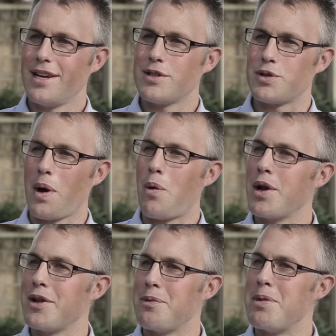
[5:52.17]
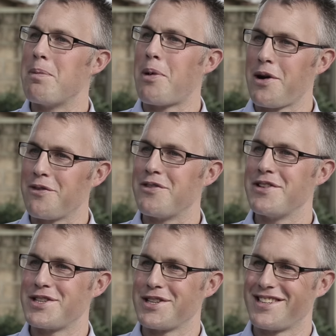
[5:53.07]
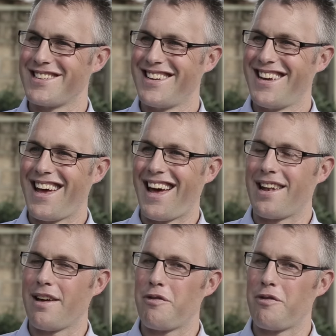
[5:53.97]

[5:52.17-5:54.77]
So I wanted to be a part of the vision. And